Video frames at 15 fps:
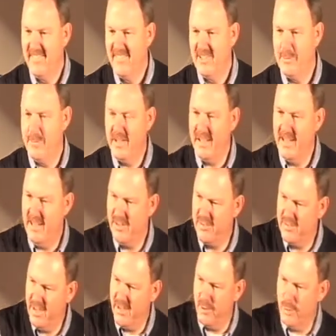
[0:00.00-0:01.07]
You're beginning to
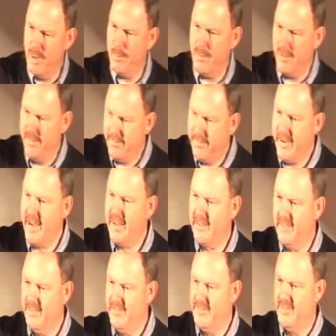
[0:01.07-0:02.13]
see the ripple
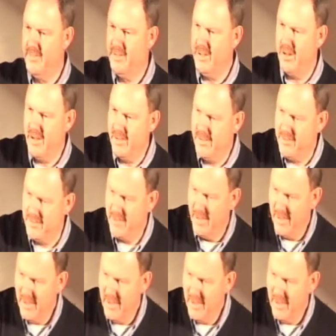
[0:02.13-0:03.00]
effect of God's